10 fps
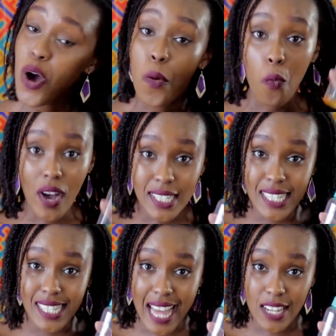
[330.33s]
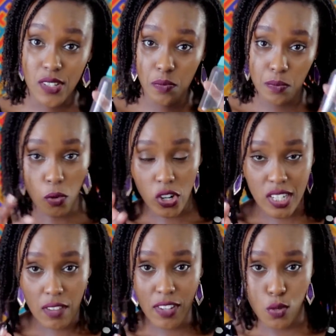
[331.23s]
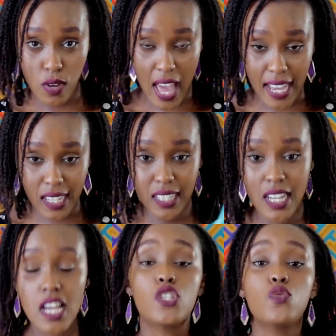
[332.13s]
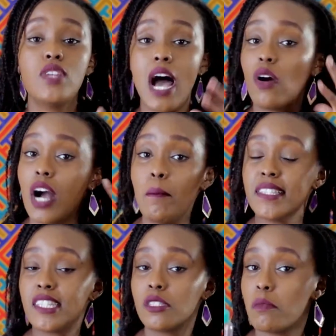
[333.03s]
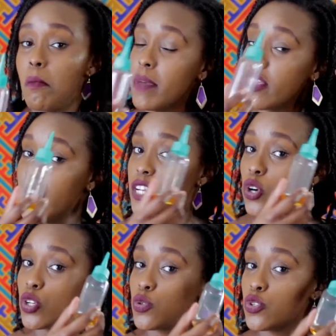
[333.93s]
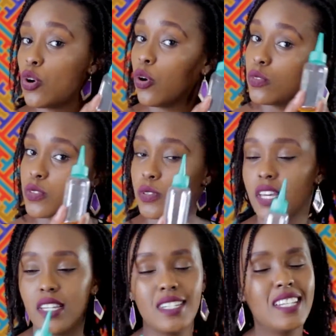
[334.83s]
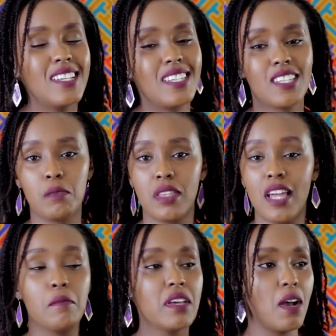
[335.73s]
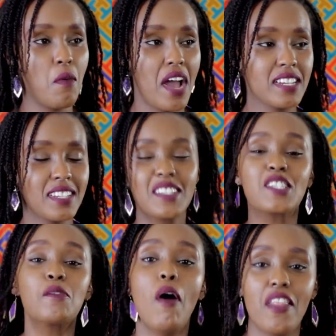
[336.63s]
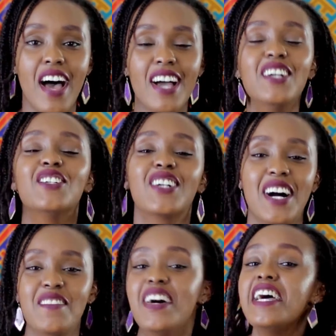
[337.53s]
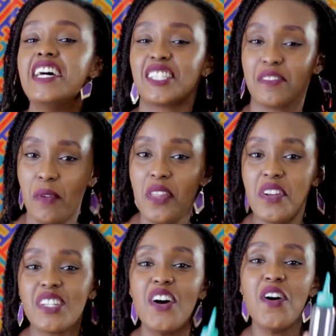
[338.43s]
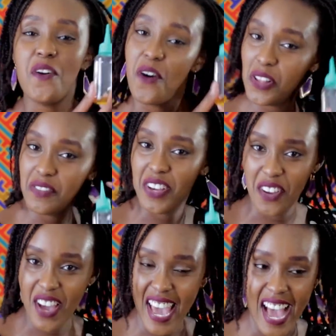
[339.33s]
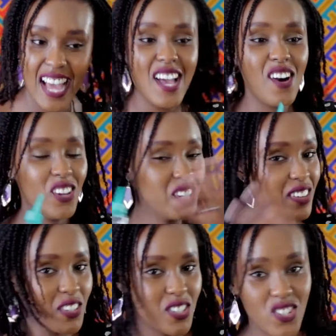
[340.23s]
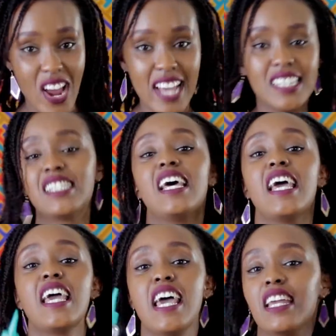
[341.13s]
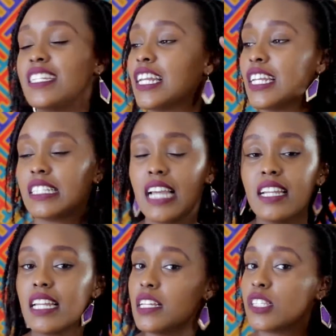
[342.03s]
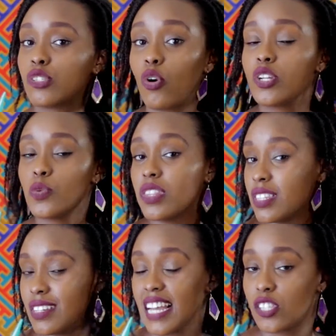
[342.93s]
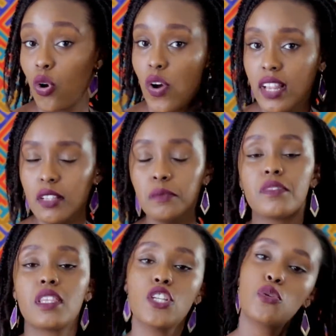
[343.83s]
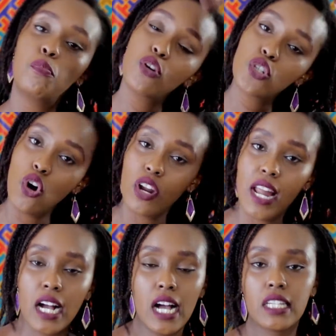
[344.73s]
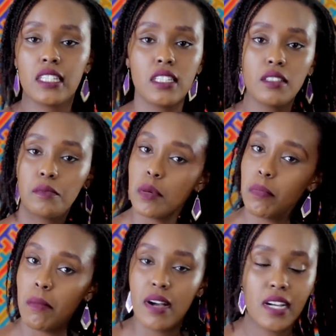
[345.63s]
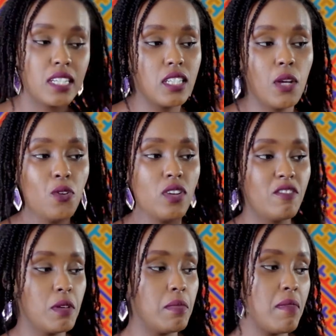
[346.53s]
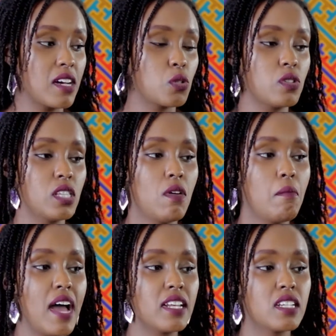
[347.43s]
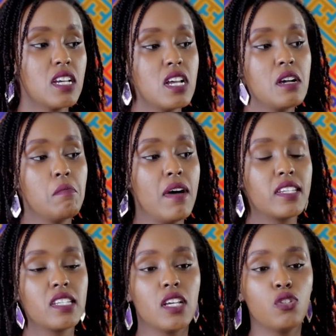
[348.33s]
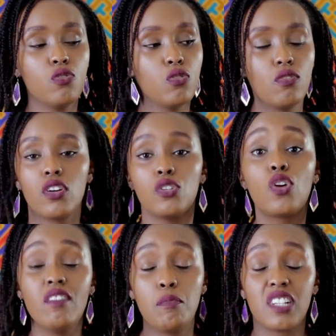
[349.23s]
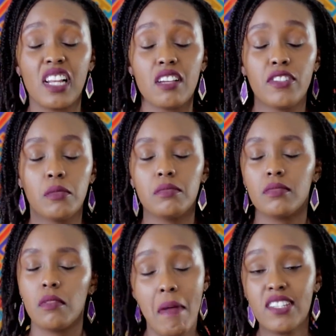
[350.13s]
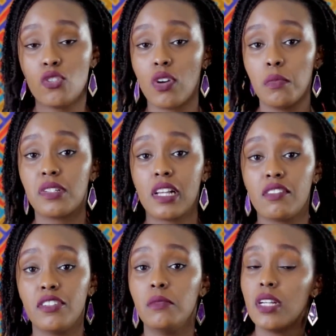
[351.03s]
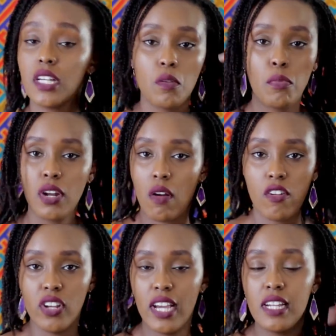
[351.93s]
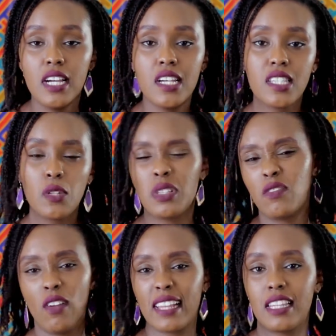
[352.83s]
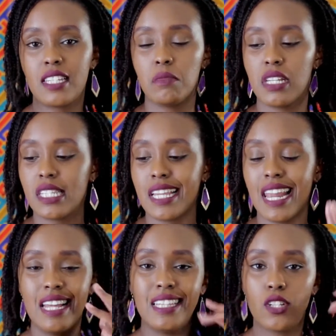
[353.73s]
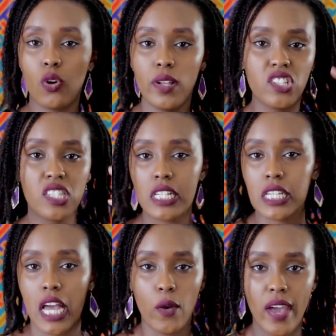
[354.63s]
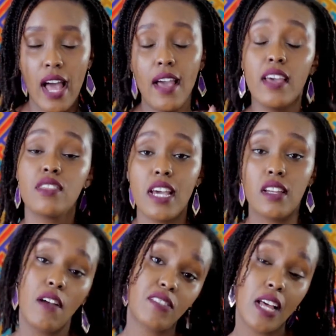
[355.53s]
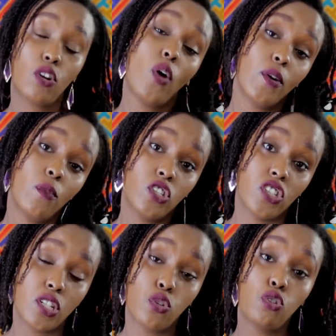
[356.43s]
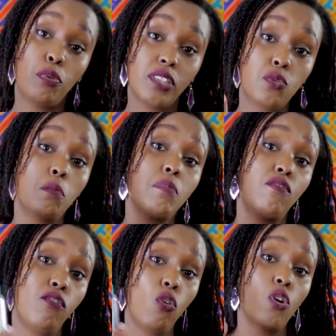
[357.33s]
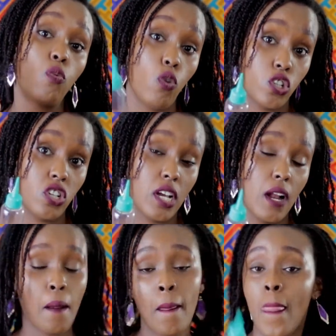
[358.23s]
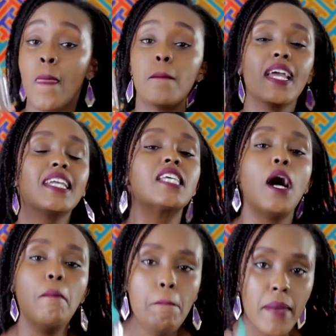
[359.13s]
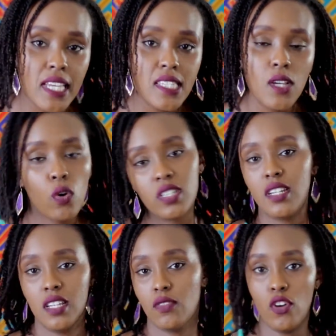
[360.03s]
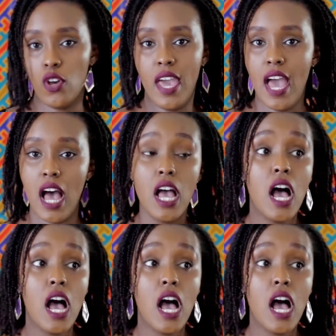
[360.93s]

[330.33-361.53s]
Once it's that hot enough as you like, you now come and smother it onto your, hey, did I just say smother? I made a word. Smother. You come and smother it all over your hair, all over your strands until it's soaked with nice oil. Then you put on a khaki paper bag. Actually, now you don't have paper bags because they were banned. But you know, you can even put cling film. Imagine you can put cling film. Put it around your head, sit with it for like 30 minutes, let that oil just ingia your hair, and then after that, go and wash it. So you put this one before washing. It's amazing what it does for your hair.